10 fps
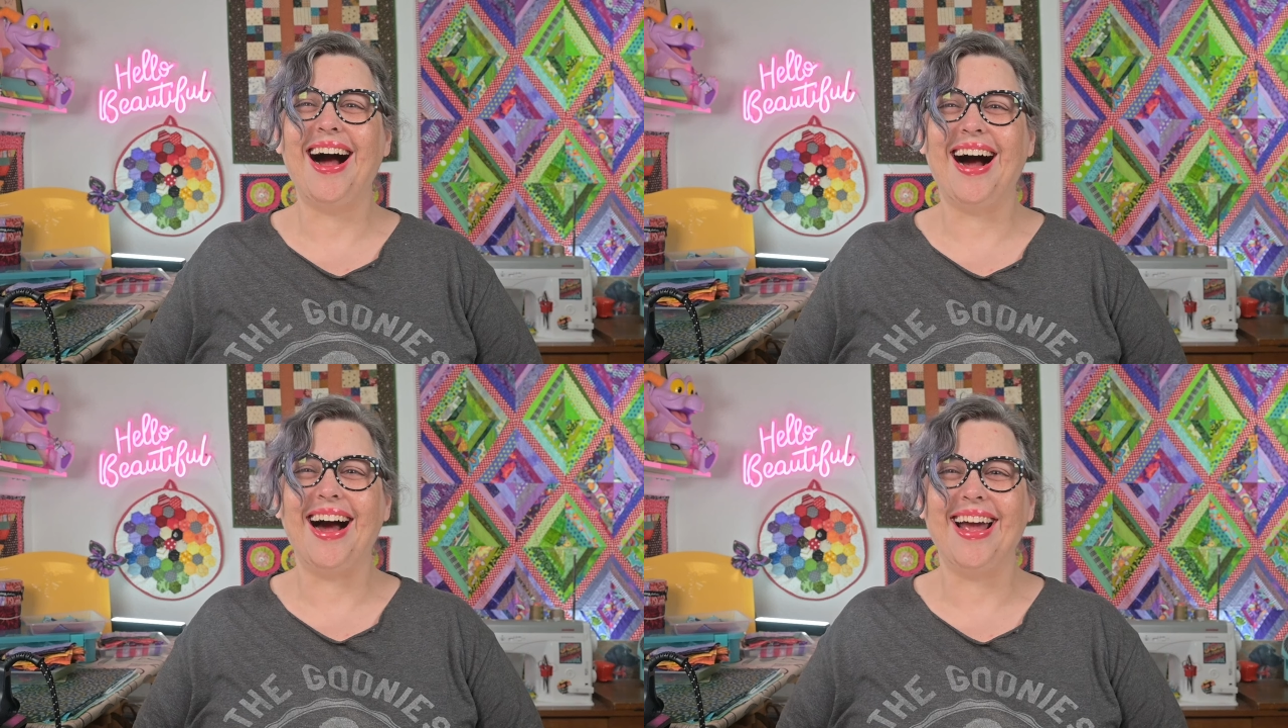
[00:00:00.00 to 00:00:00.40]

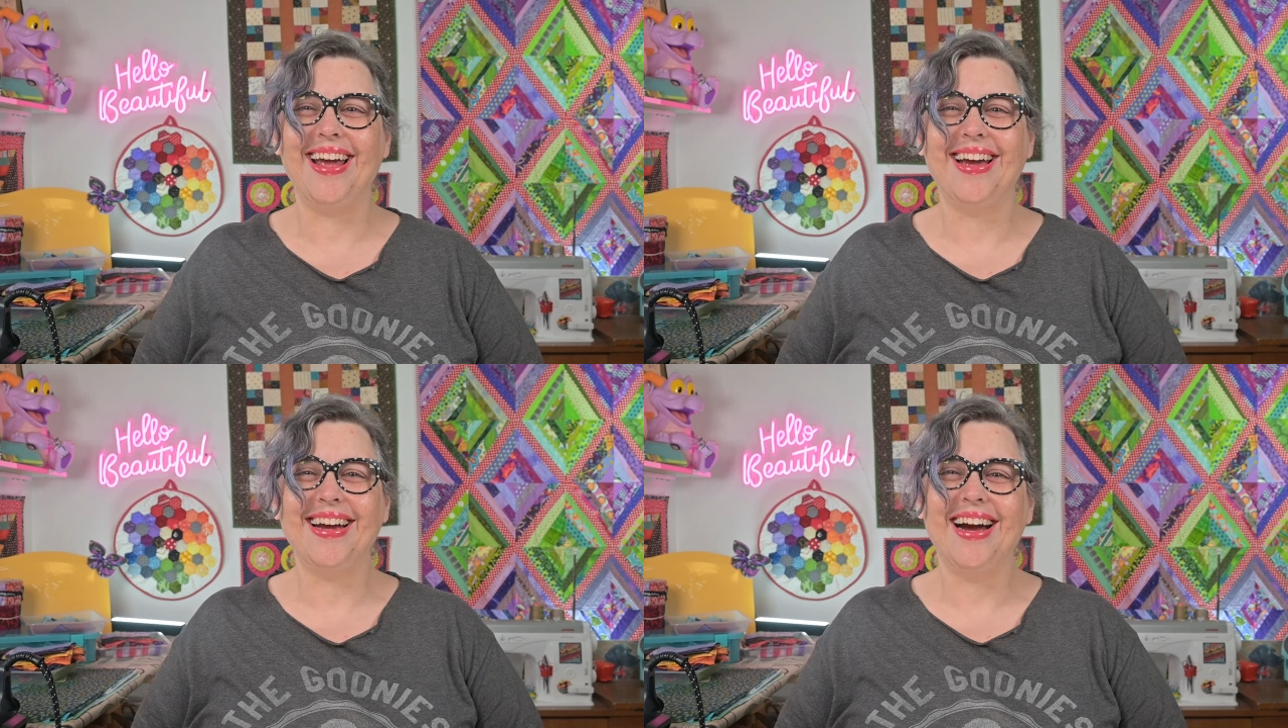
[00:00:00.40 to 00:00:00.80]
Hi,
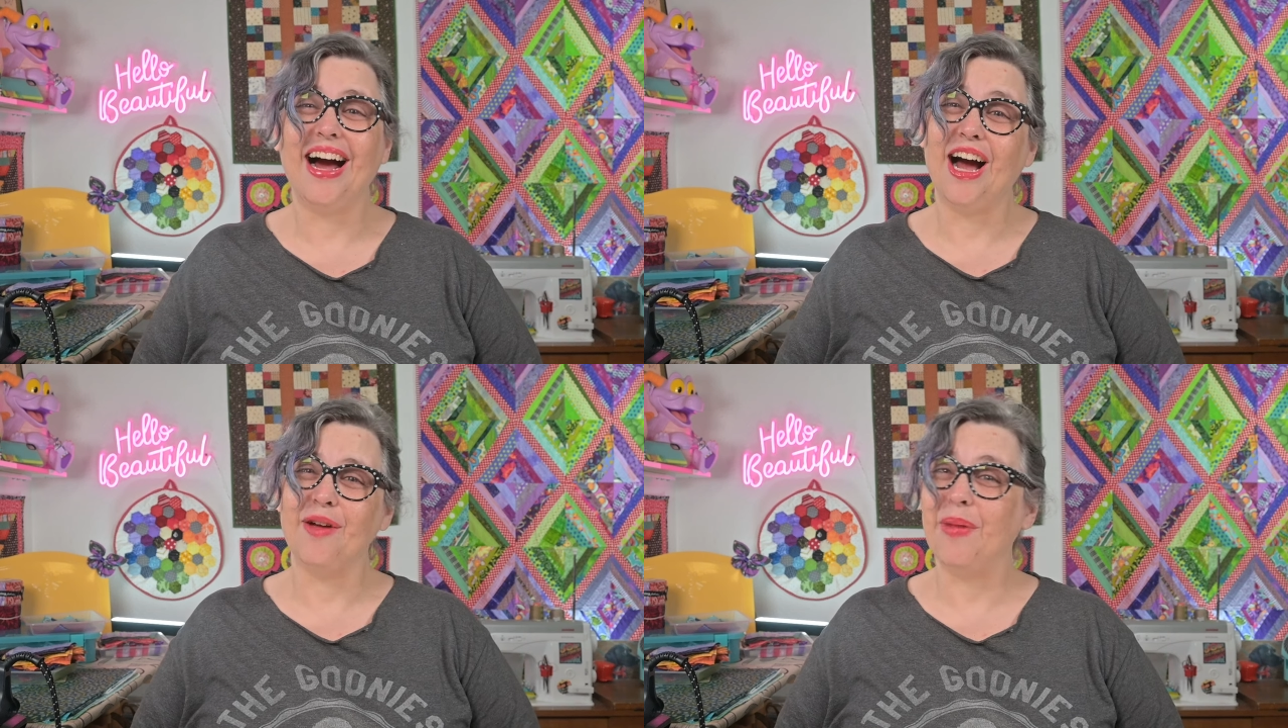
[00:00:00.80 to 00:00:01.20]

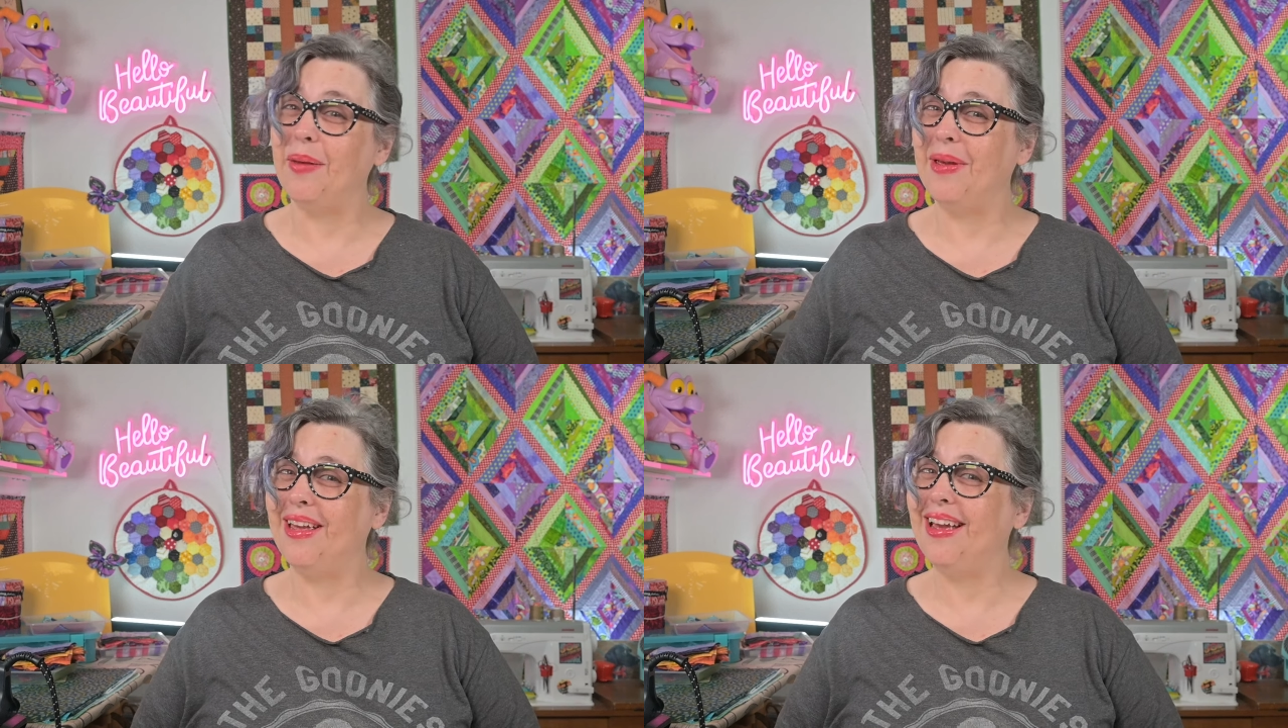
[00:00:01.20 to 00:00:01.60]
I'm
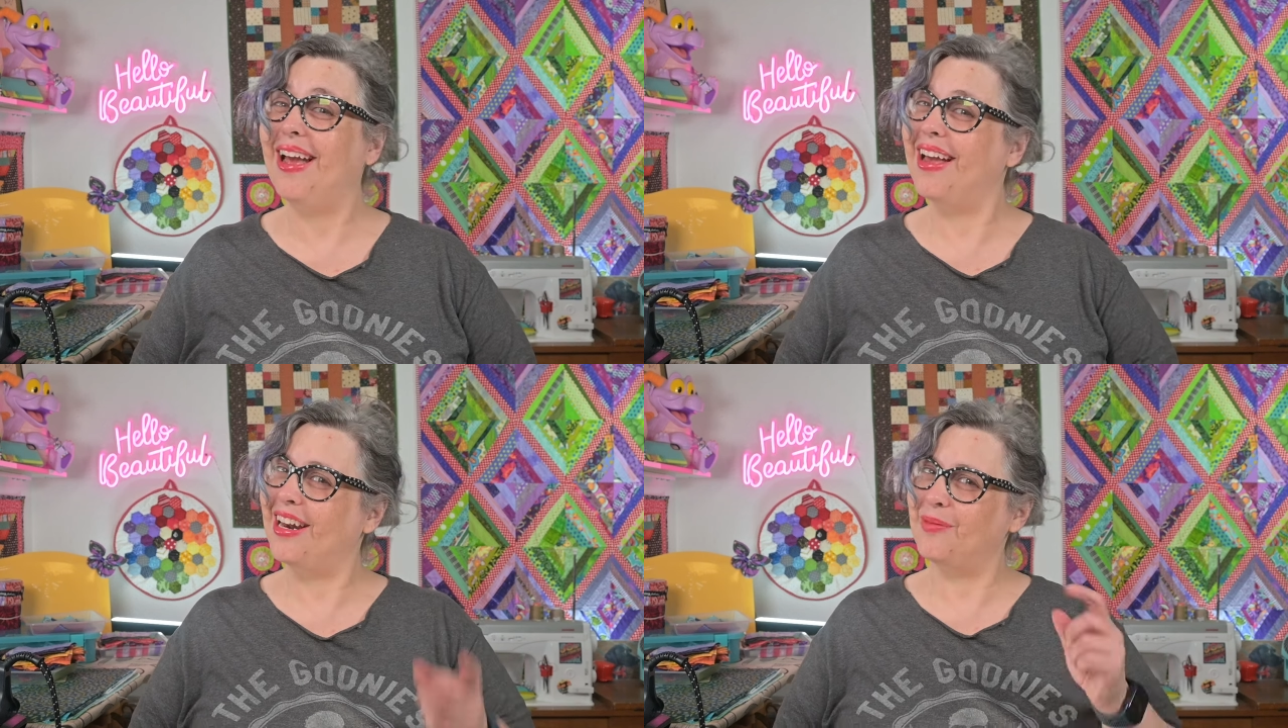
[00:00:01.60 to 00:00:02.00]
Amy
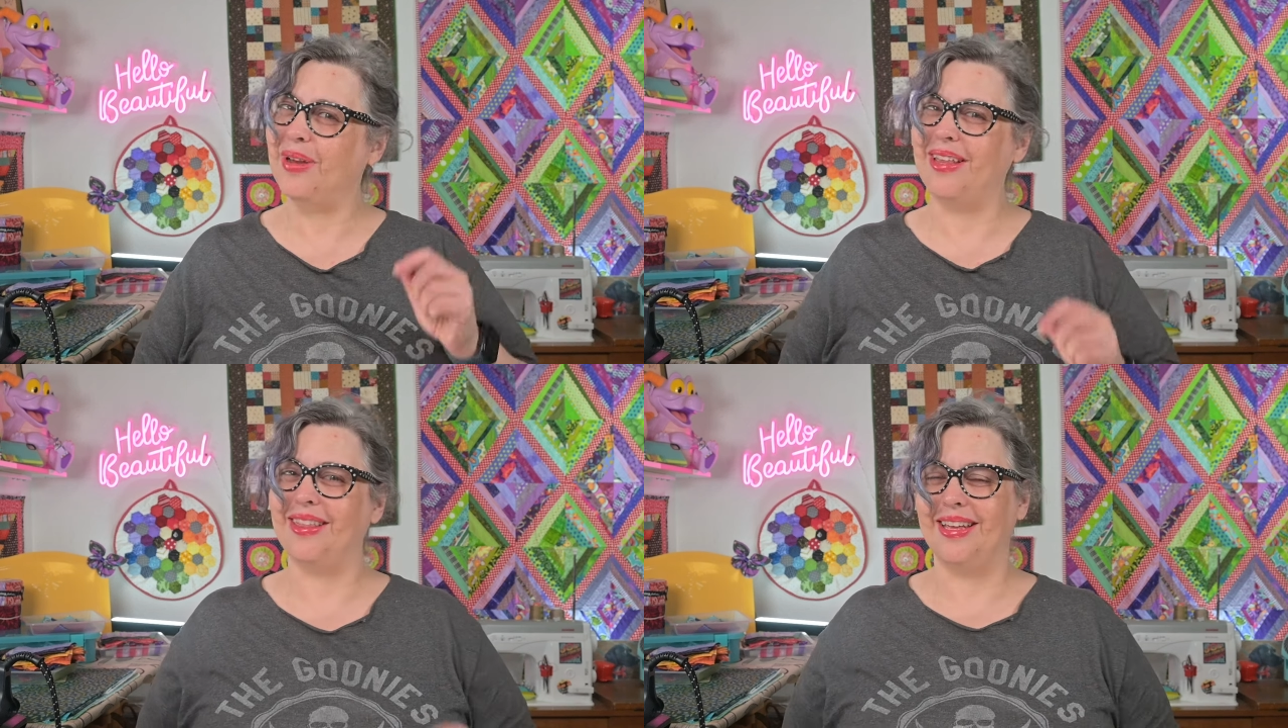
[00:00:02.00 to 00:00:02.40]
and I
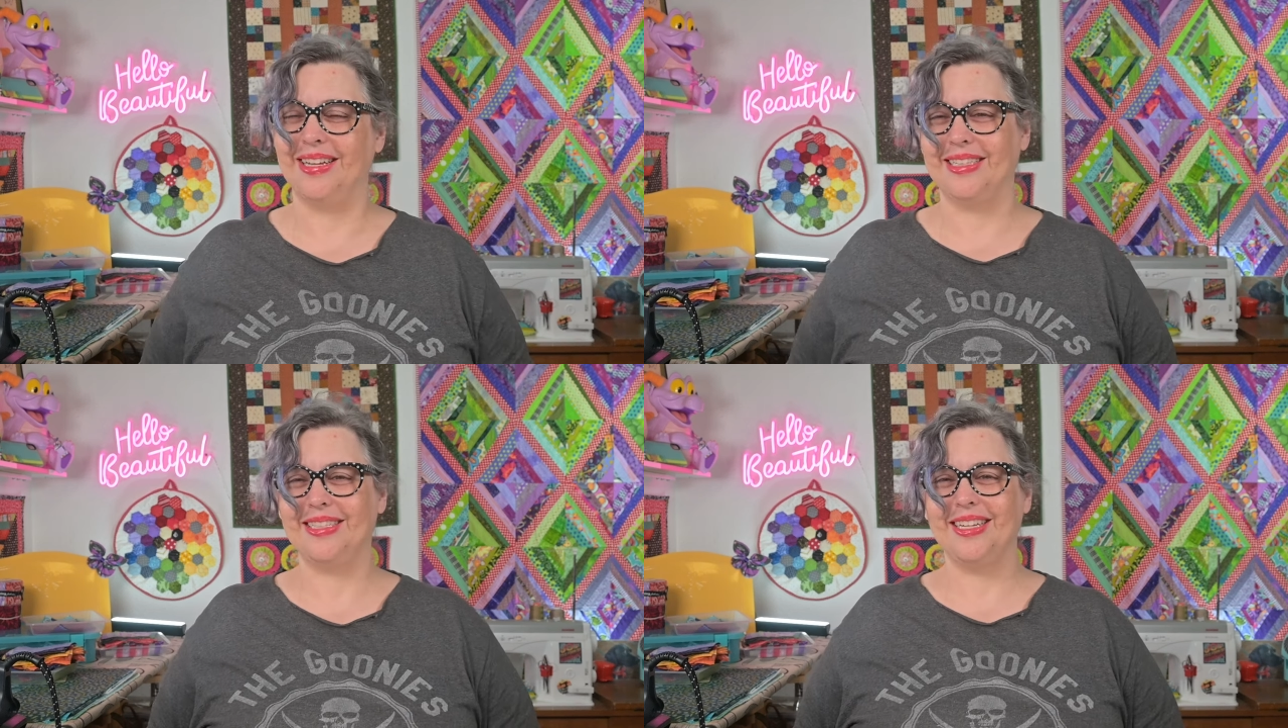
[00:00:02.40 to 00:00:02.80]
make
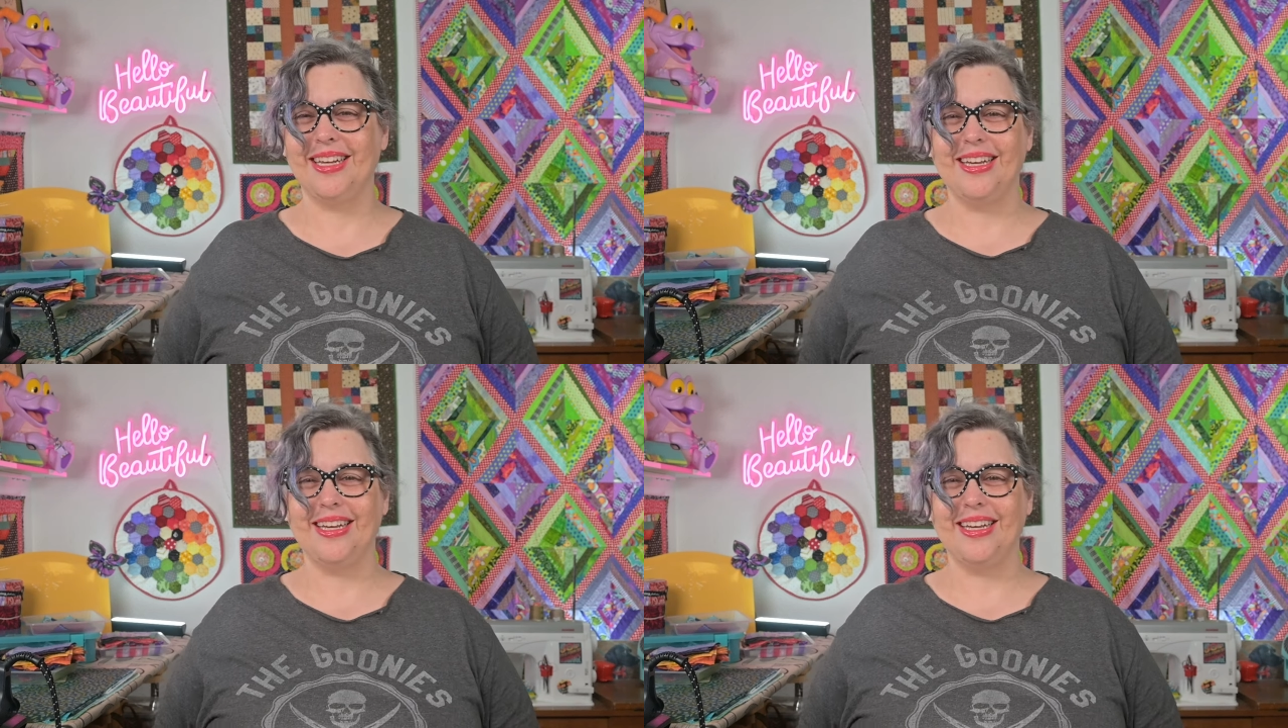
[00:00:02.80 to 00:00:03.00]
things.